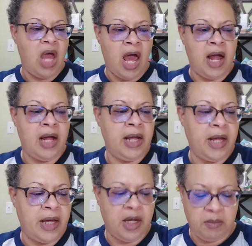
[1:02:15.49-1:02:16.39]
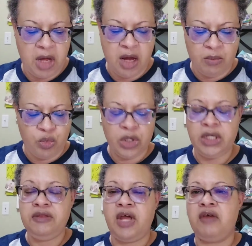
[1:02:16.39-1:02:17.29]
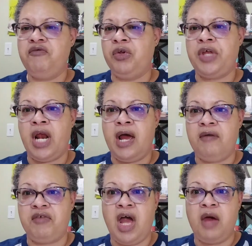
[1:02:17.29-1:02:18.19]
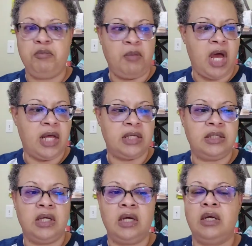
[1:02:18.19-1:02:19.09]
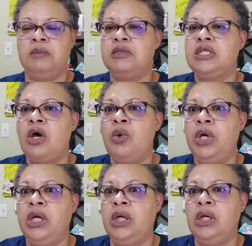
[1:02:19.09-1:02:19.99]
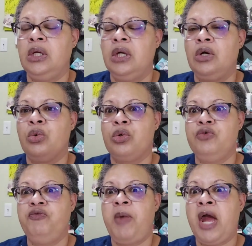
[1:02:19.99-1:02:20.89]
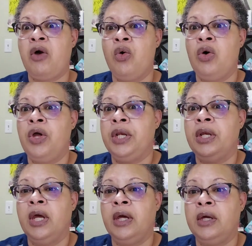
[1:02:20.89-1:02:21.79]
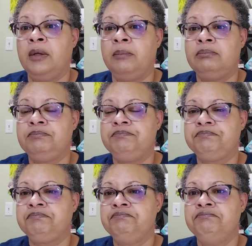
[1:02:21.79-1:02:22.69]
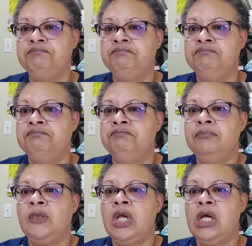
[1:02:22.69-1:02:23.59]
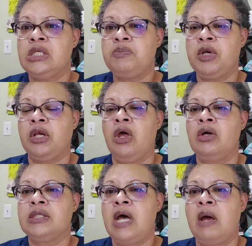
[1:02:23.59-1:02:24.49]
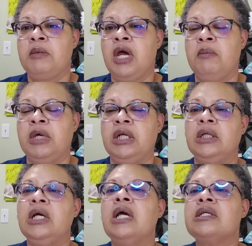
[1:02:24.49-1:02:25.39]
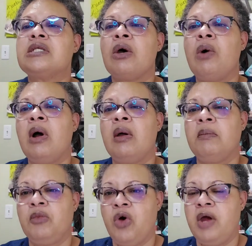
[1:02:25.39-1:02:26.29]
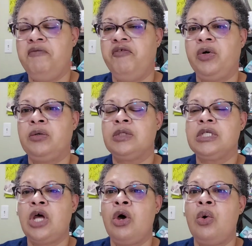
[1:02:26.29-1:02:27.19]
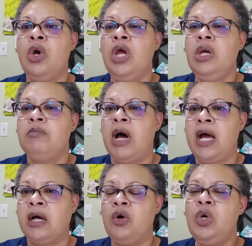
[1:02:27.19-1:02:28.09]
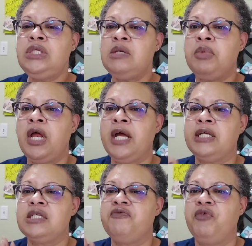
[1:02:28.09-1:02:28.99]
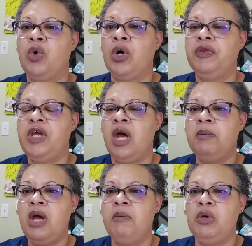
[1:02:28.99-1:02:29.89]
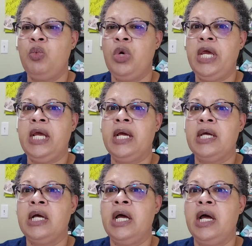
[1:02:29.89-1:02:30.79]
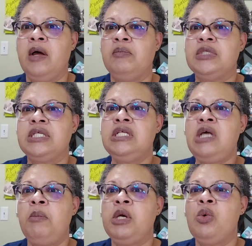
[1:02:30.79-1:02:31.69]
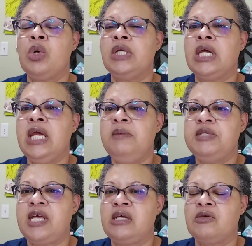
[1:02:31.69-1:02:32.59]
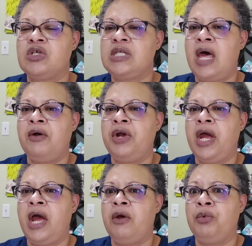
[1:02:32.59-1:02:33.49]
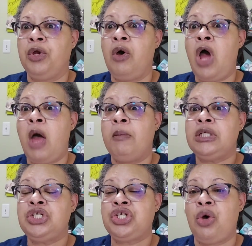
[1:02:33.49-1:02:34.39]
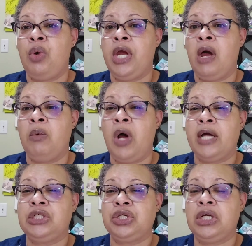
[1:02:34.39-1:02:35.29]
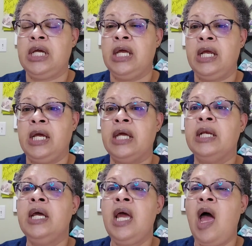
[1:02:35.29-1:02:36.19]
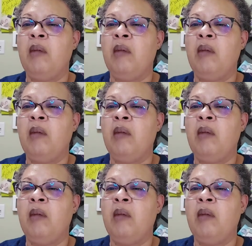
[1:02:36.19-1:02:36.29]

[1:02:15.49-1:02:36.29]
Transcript: I um, am really thankful that I have gotten my um, sewing groove back on. Um, it's been a long time coming, and so I'm grateful. So my quilting plans for the upcoming week, um, since I'll be going to Keepsakes on Saturday, I don't know how much sewing I will actually get in.